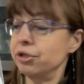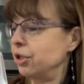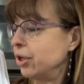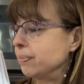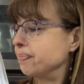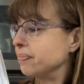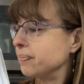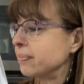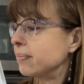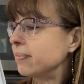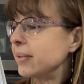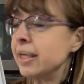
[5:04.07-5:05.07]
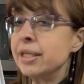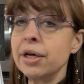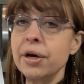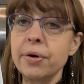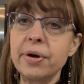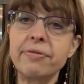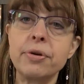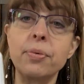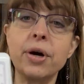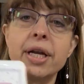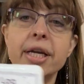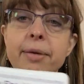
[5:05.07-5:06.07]
too. So if you
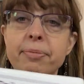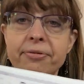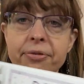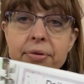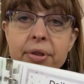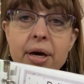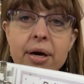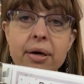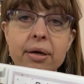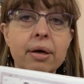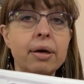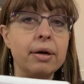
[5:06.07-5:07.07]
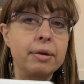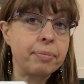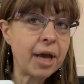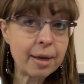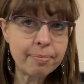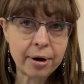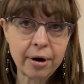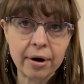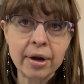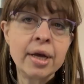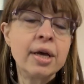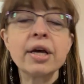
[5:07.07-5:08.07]
want to keep a food log on
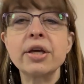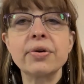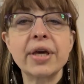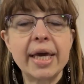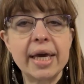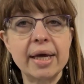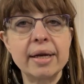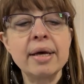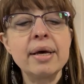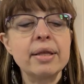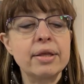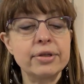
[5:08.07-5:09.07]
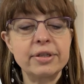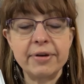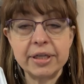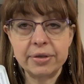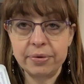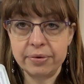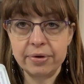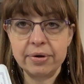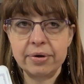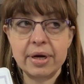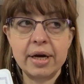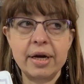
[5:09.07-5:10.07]
paper, you can. Those of
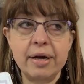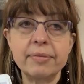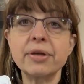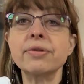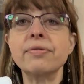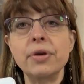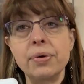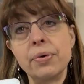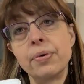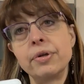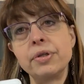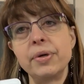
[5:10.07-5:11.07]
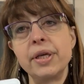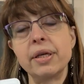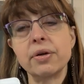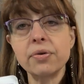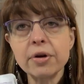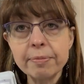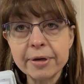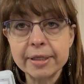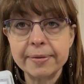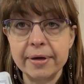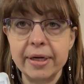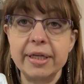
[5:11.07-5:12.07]
you who are doing the group
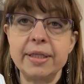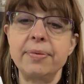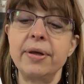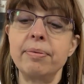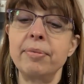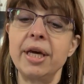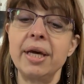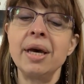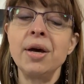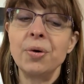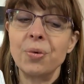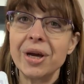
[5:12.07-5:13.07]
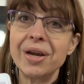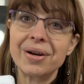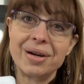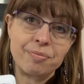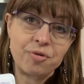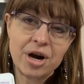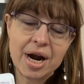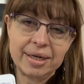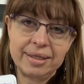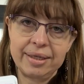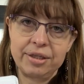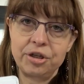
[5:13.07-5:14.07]
experience with me, we are going to
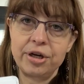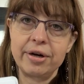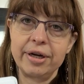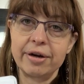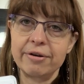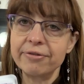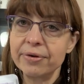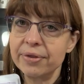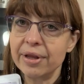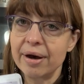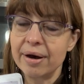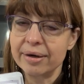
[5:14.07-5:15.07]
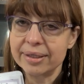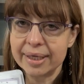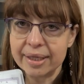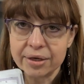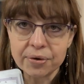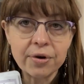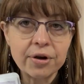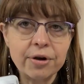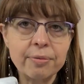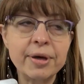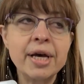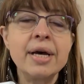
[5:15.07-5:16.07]
practice sharing our food logs in the
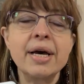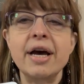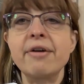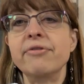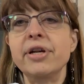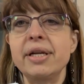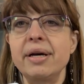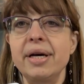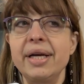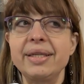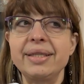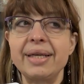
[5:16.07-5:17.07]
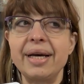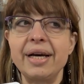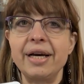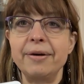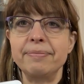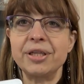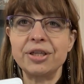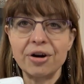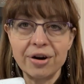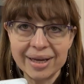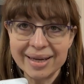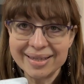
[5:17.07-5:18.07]
group every night,
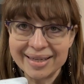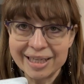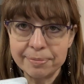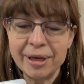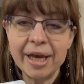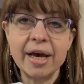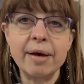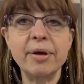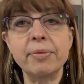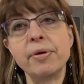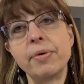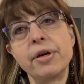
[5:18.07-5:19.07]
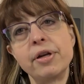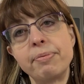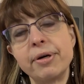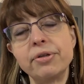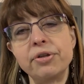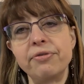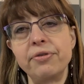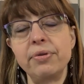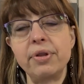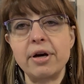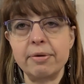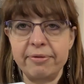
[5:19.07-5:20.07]
starting at 6 p.m. And we want you to post your food
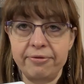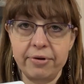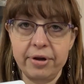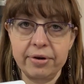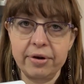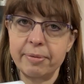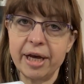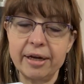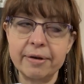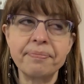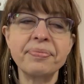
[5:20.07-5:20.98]
log before you go to bed.